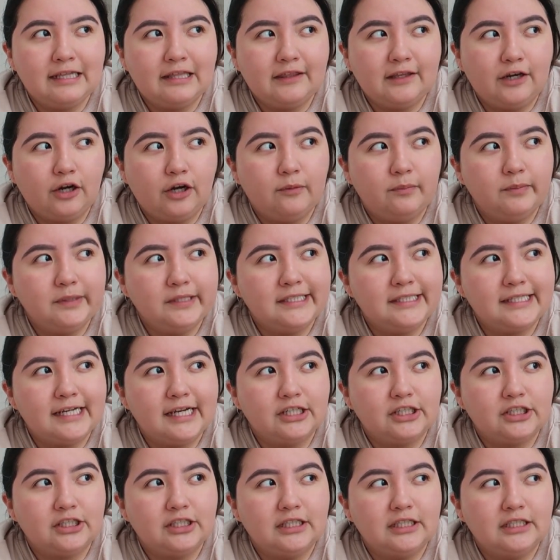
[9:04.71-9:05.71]
a therapy
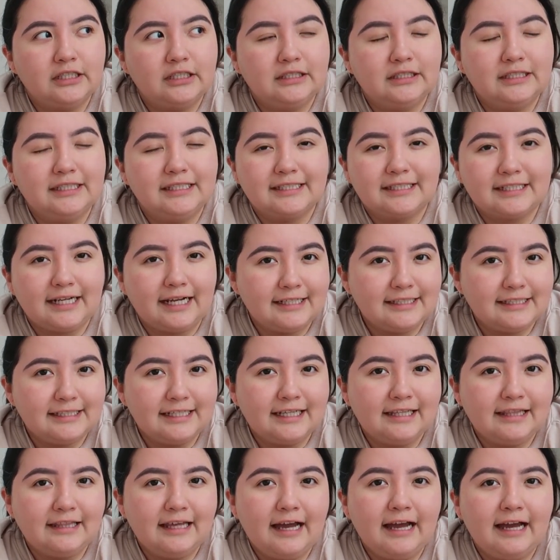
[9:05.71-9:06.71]
session
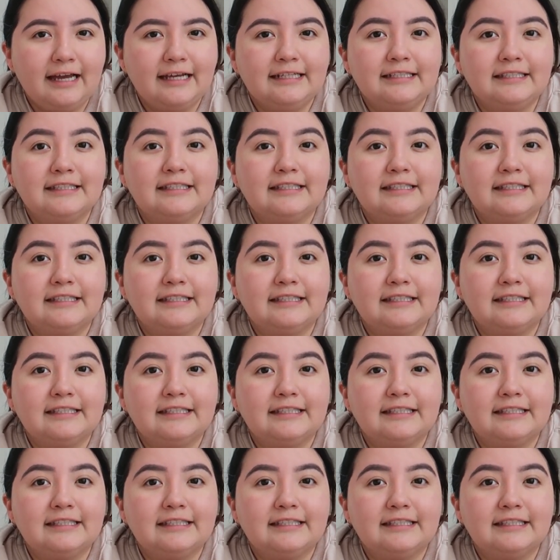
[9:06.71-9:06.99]
discussing that.